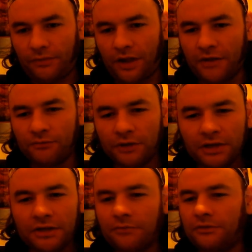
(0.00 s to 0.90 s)
I
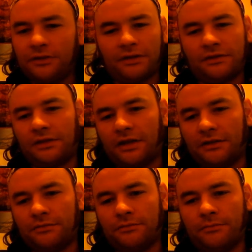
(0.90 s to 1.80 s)
really don't think that's the
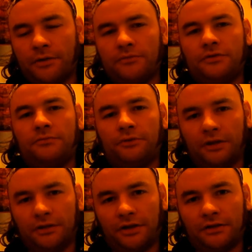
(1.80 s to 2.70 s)
case with most
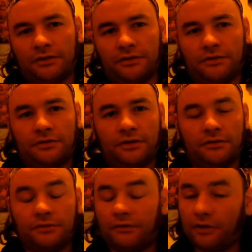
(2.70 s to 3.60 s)
British atheists,
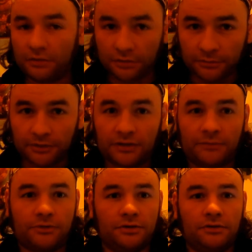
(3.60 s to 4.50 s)
though. There are some
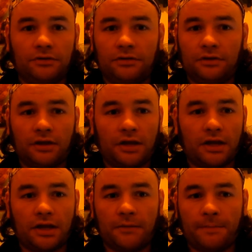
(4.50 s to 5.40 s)
exceptions,
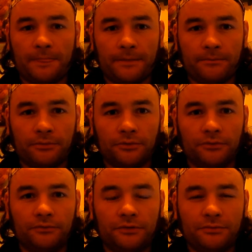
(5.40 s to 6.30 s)
but
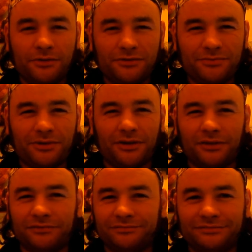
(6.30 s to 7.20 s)
for the most
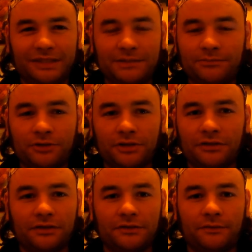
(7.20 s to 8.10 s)
part it's pretty
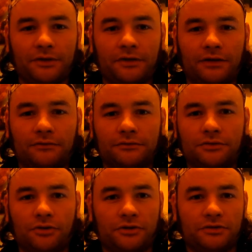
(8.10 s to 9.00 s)
easy to figure out
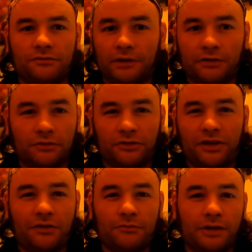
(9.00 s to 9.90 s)
God isn't real, because they
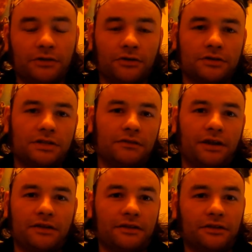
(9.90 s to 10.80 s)
don't make God sound
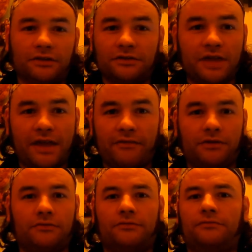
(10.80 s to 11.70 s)
anything like scary
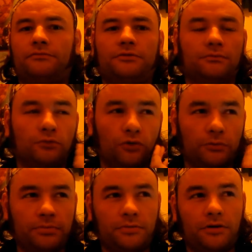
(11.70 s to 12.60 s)
enough to
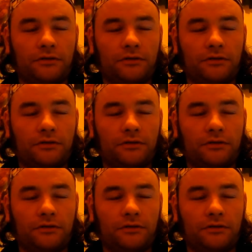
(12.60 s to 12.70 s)
warp our